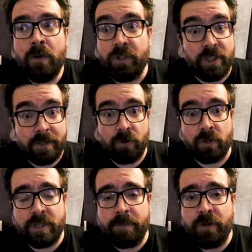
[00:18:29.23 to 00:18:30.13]
which is
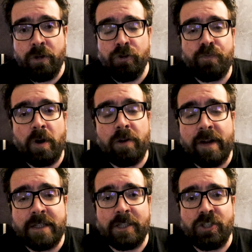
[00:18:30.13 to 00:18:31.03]
awesome. Huge
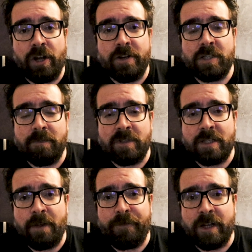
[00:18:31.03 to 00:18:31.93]
progress. They showed us some
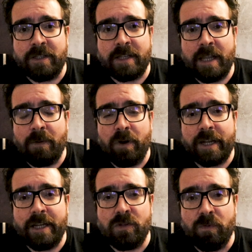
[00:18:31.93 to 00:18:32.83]
certificates that they're
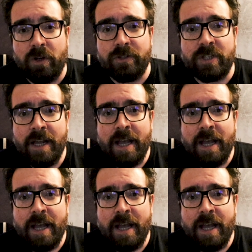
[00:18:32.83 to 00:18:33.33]
working towards.